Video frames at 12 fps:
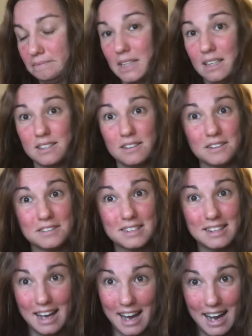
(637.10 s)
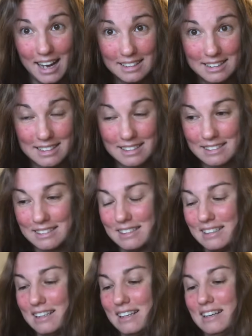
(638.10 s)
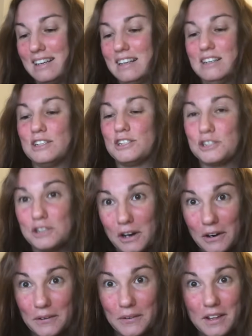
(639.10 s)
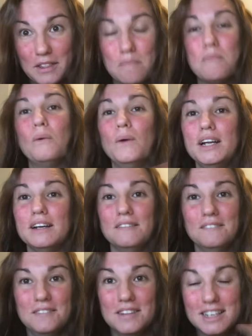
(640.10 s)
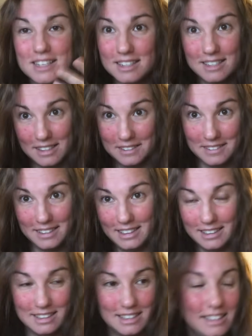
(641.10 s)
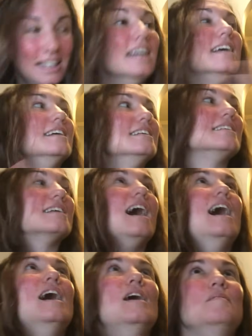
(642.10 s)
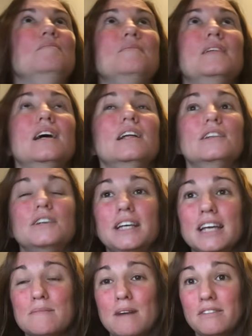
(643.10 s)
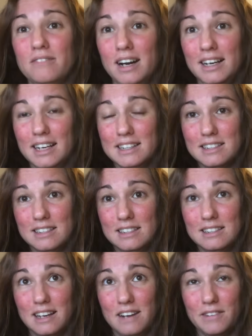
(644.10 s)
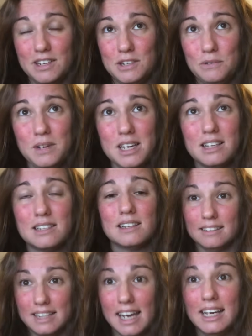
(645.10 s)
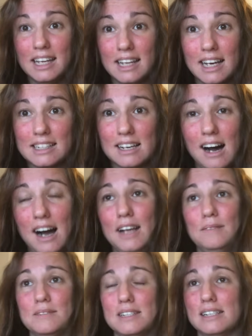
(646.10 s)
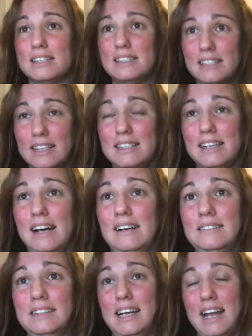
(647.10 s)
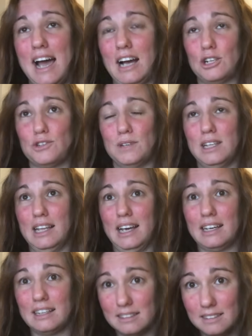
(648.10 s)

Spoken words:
So there's that. So the point of this series is looking at my finances every 2 weeks, taking that time to sit down and actually like